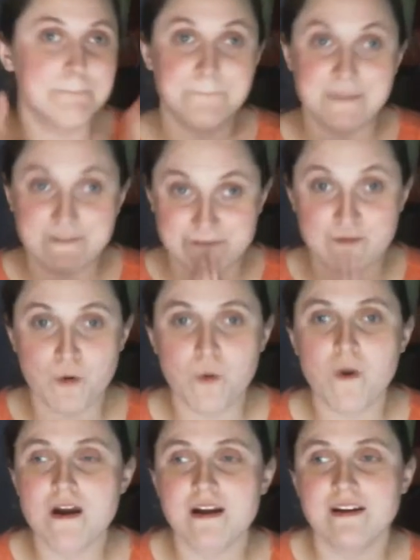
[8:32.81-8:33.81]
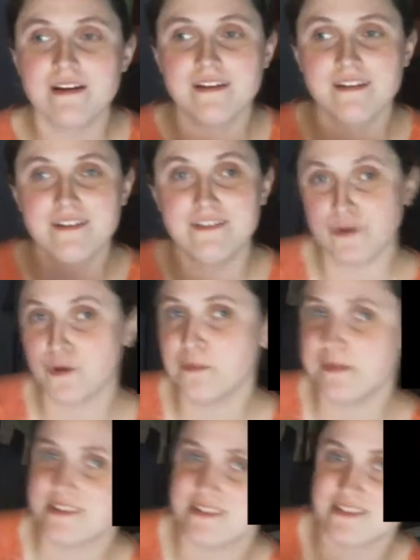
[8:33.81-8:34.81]
before Dual
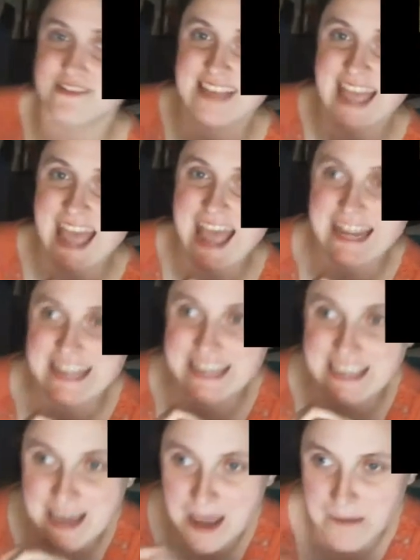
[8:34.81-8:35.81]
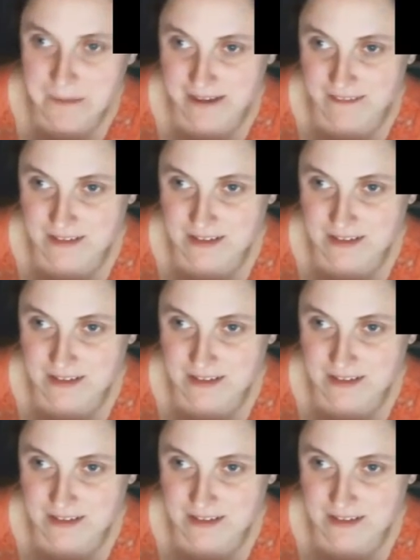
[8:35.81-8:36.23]
Pistols had come out.